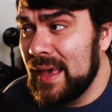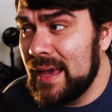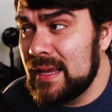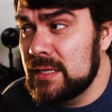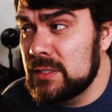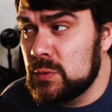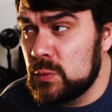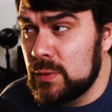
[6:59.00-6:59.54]
that
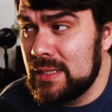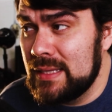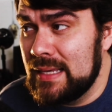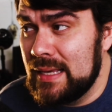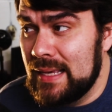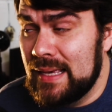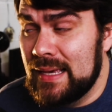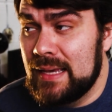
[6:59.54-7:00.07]
is
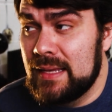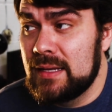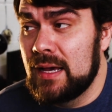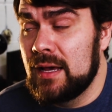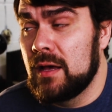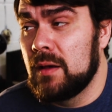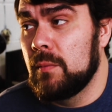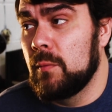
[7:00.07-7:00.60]
really it.
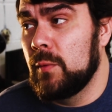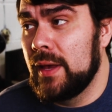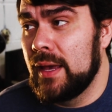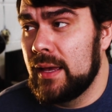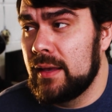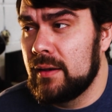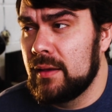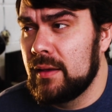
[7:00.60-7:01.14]
We
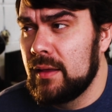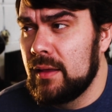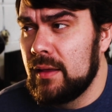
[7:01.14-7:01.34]
had